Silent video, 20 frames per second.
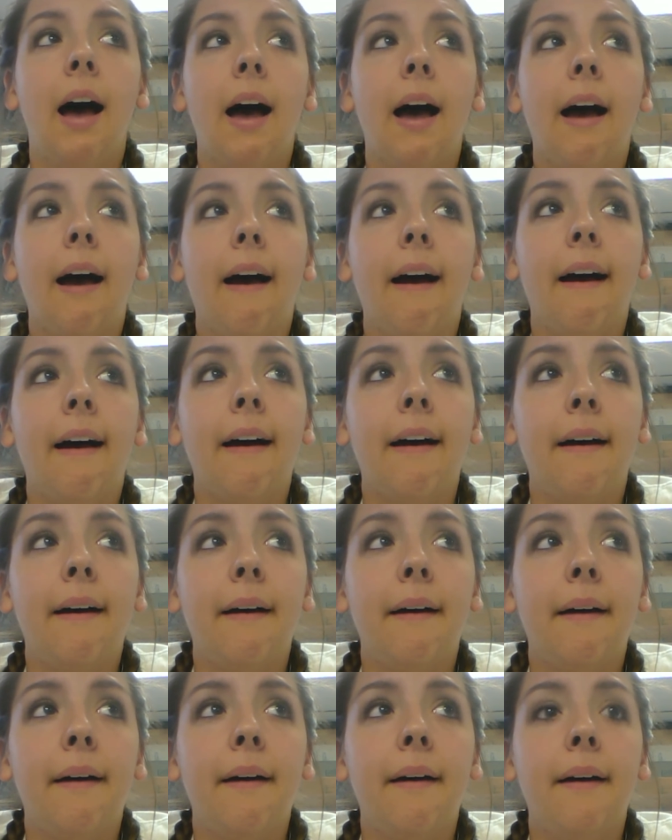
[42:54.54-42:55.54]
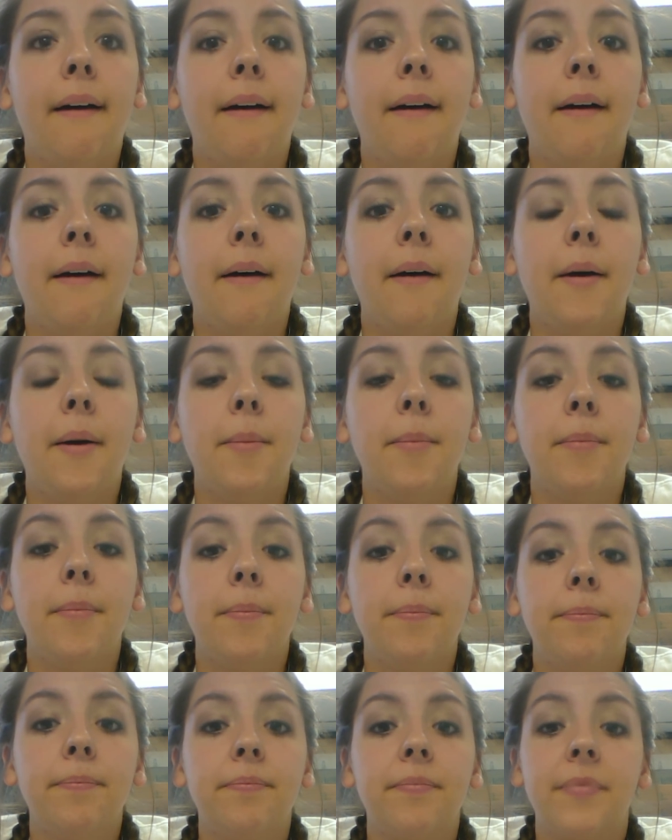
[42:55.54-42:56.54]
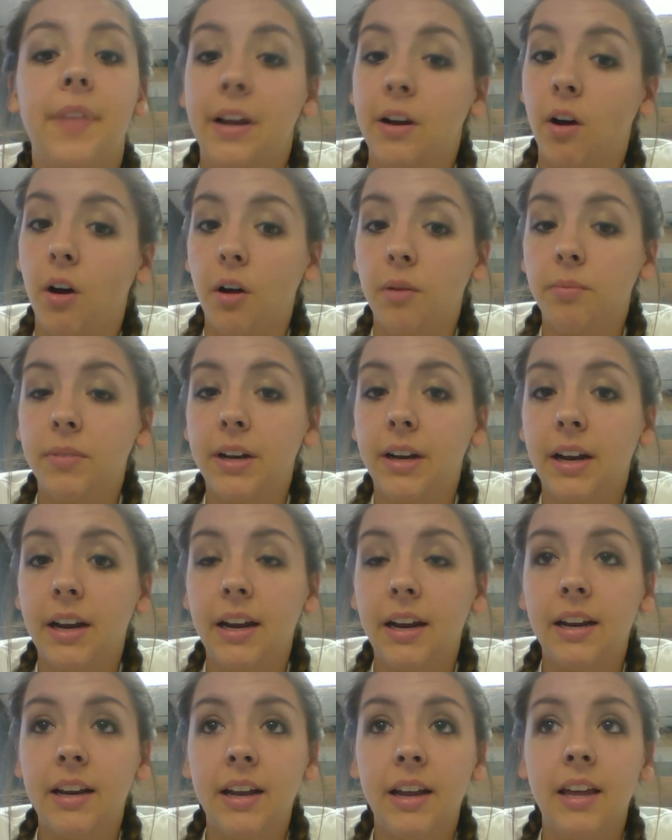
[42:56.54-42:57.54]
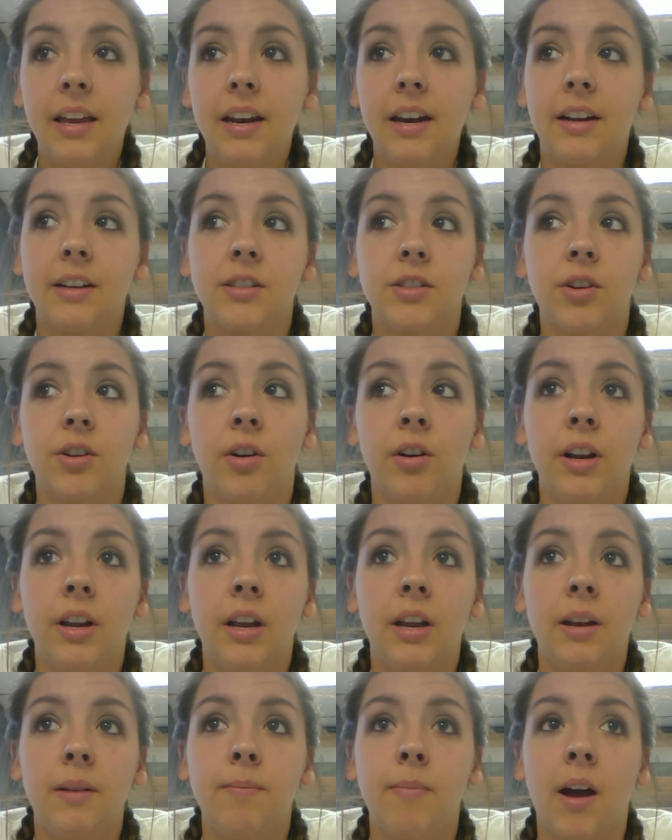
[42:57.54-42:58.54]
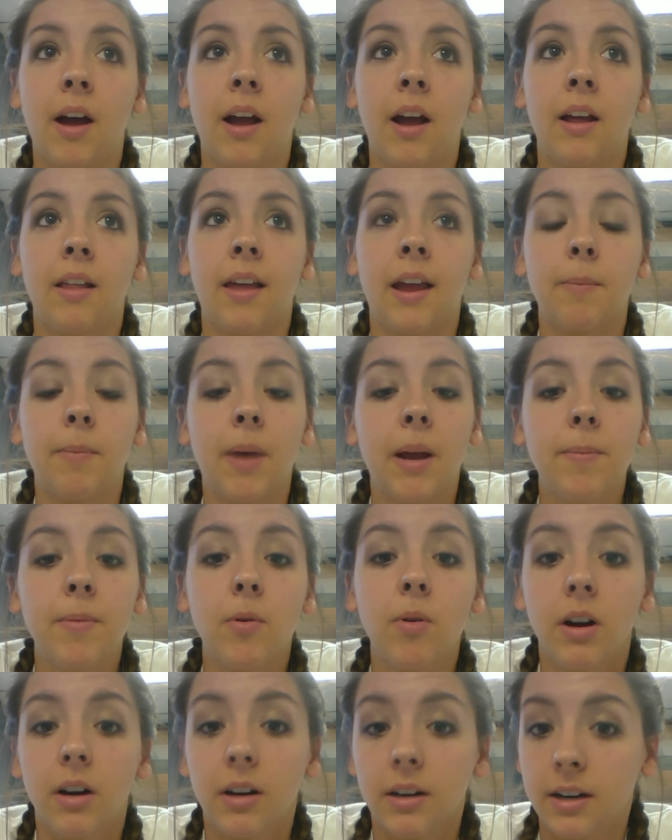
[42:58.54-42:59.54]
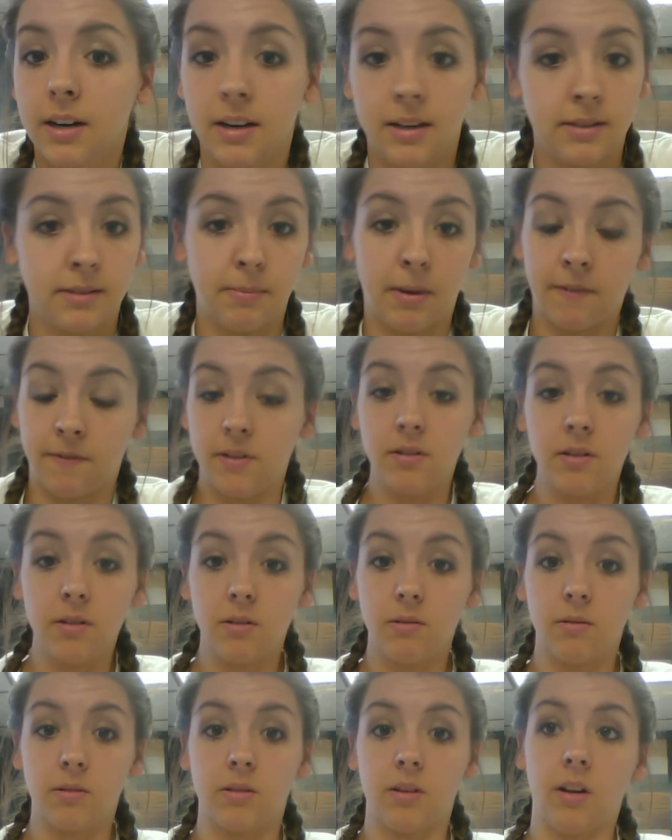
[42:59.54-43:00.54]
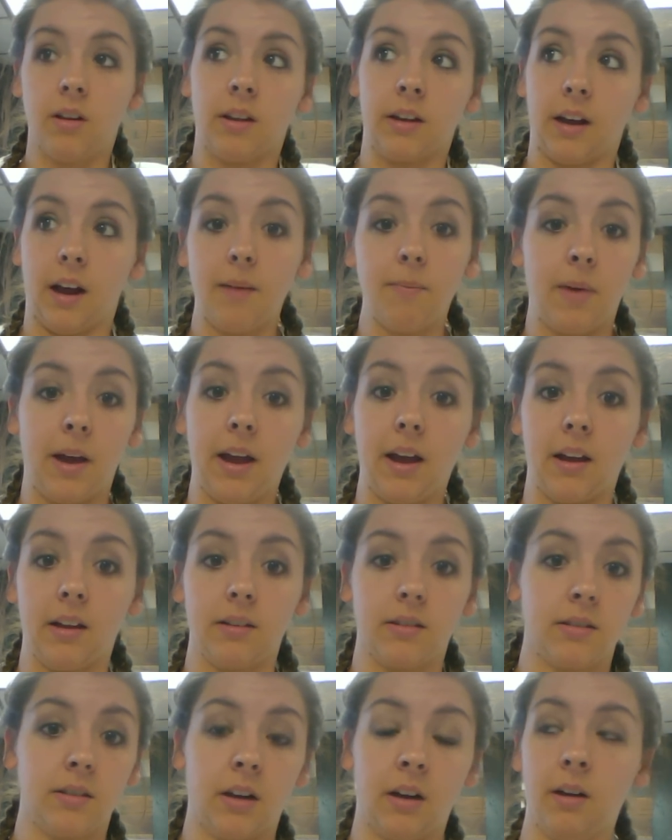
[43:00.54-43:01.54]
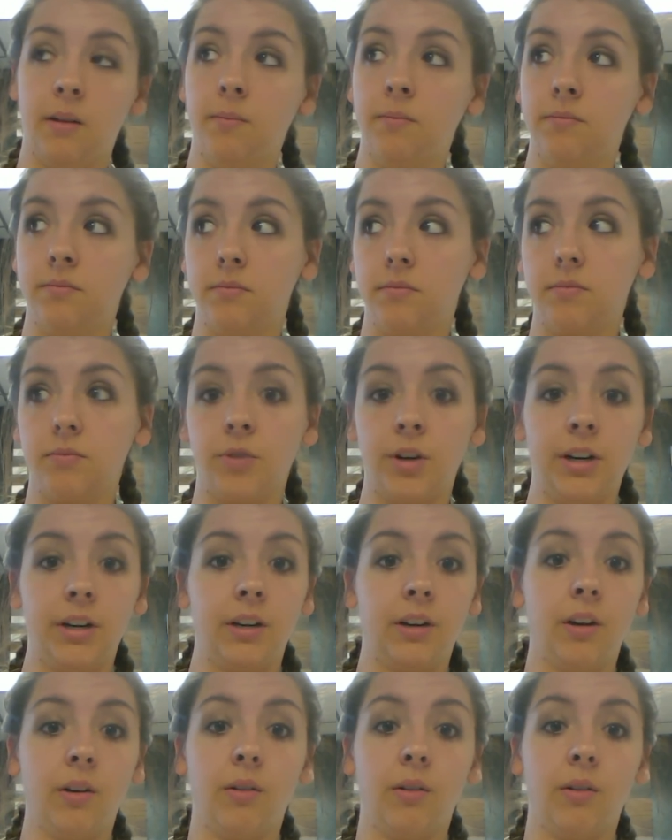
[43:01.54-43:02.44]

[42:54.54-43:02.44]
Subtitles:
They called me in and I started my like paperwork because my physical is done. Like I passed. I'm ready to go.